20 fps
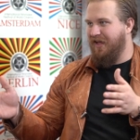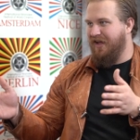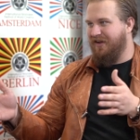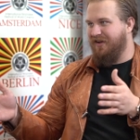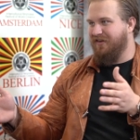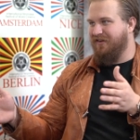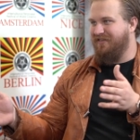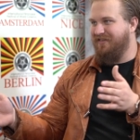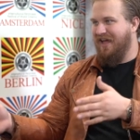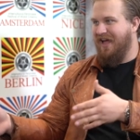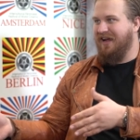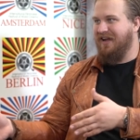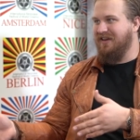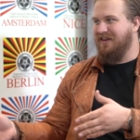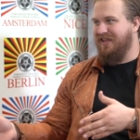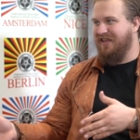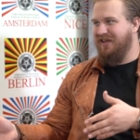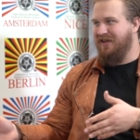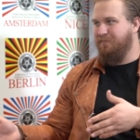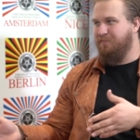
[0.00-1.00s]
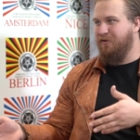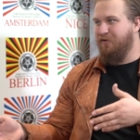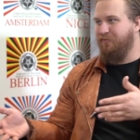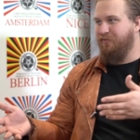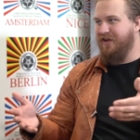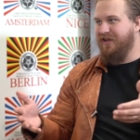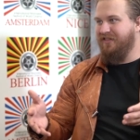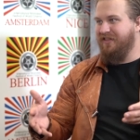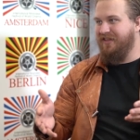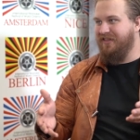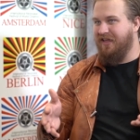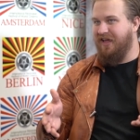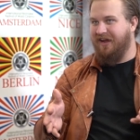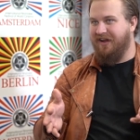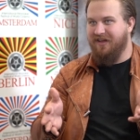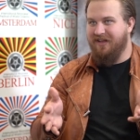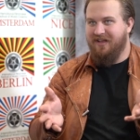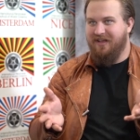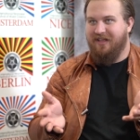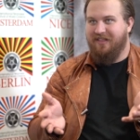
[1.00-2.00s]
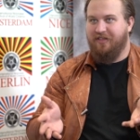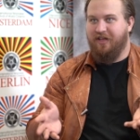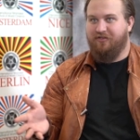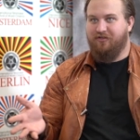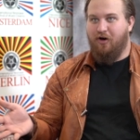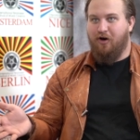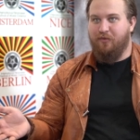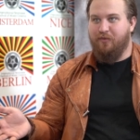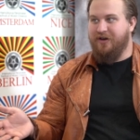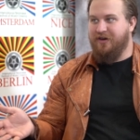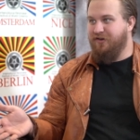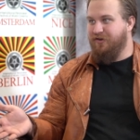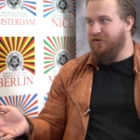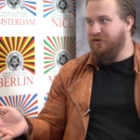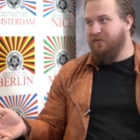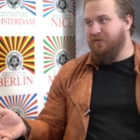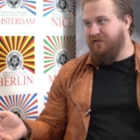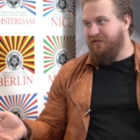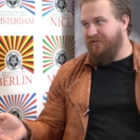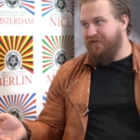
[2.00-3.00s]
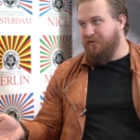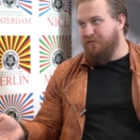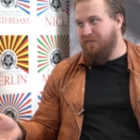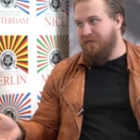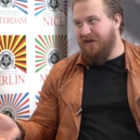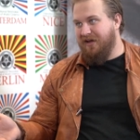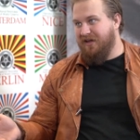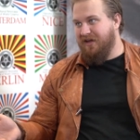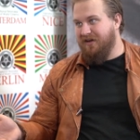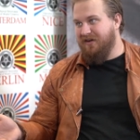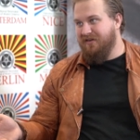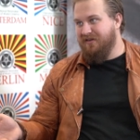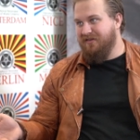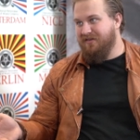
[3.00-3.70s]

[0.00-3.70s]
like a technique, but really like that's all we knew was filmmaking.